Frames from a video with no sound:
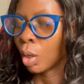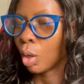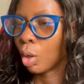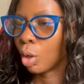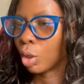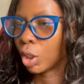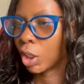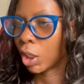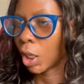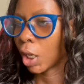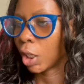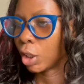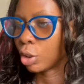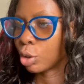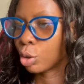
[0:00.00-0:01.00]

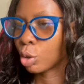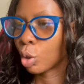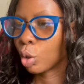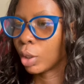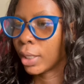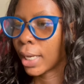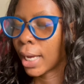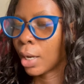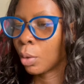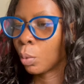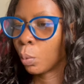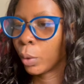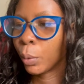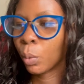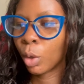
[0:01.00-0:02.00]
Okay, so now
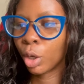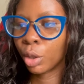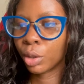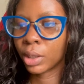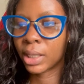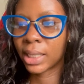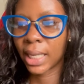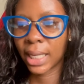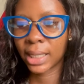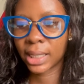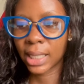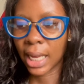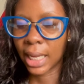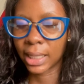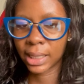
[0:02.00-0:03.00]
we want to
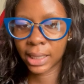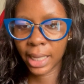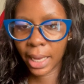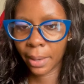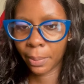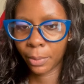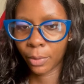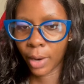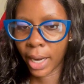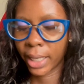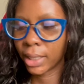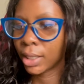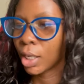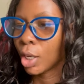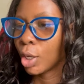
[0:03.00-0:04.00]
test our step,
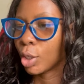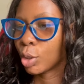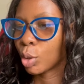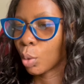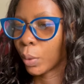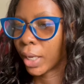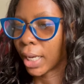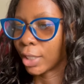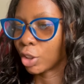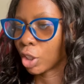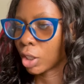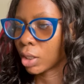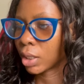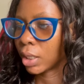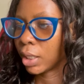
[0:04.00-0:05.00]
right? So we can
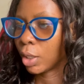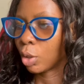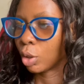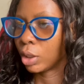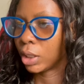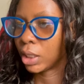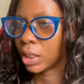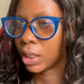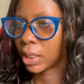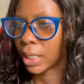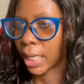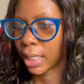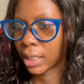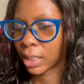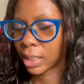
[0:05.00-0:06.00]
just click on this
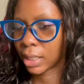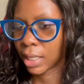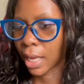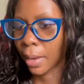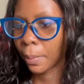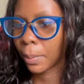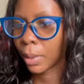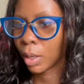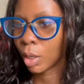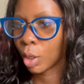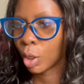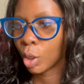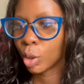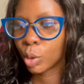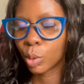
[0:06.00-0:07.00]
test step
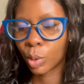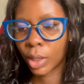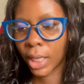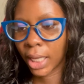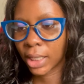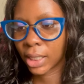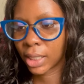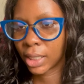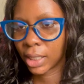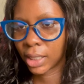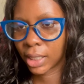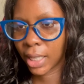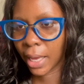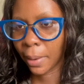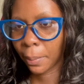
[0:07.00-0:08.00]
to test the
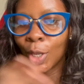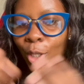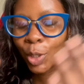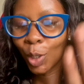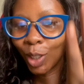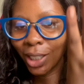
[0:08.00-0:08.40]
step. So